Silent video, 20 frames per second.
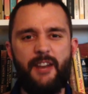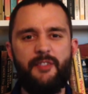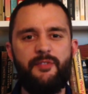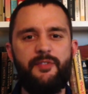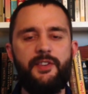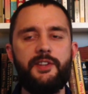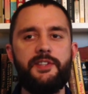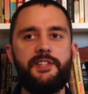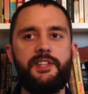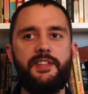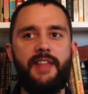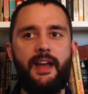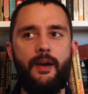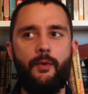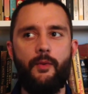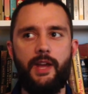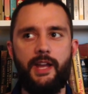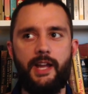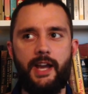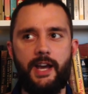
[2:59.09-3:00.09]
And it feels in
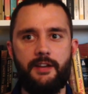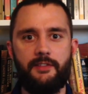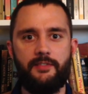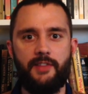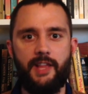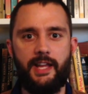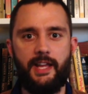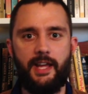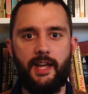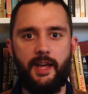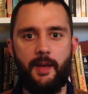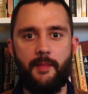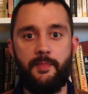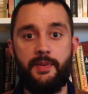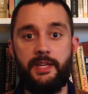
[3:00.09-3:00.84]
that way kind of like a